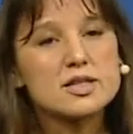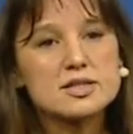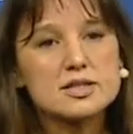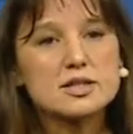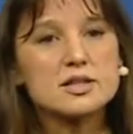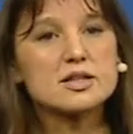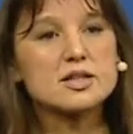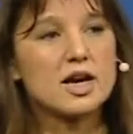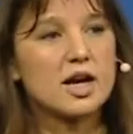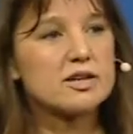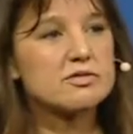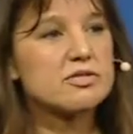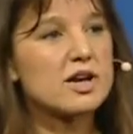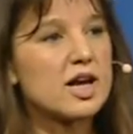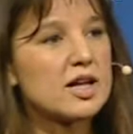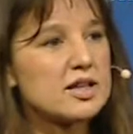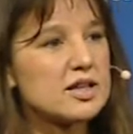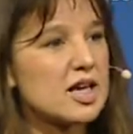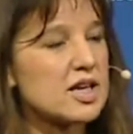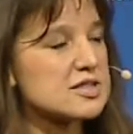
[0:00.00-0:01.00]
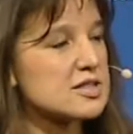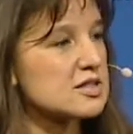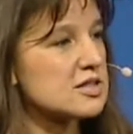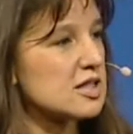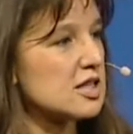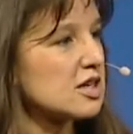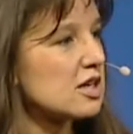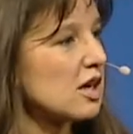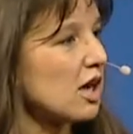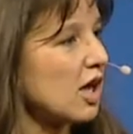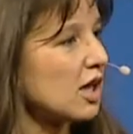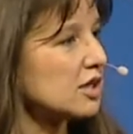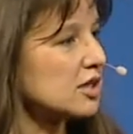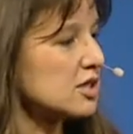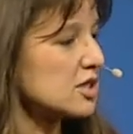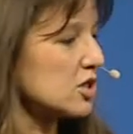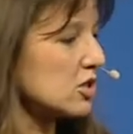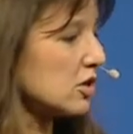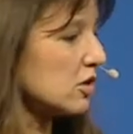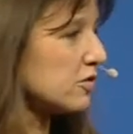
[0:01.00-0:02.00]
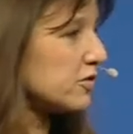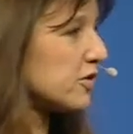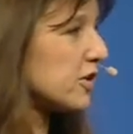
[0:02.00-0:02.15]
Silicon Valley has this ecology of